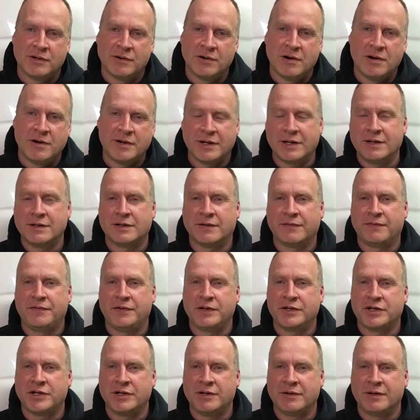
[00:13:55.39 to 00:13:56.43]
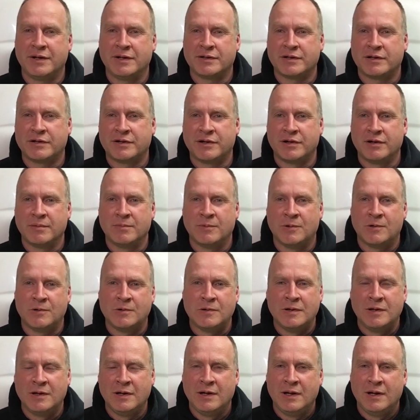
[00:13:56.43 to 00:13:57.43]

aren't as efficient as a turbo,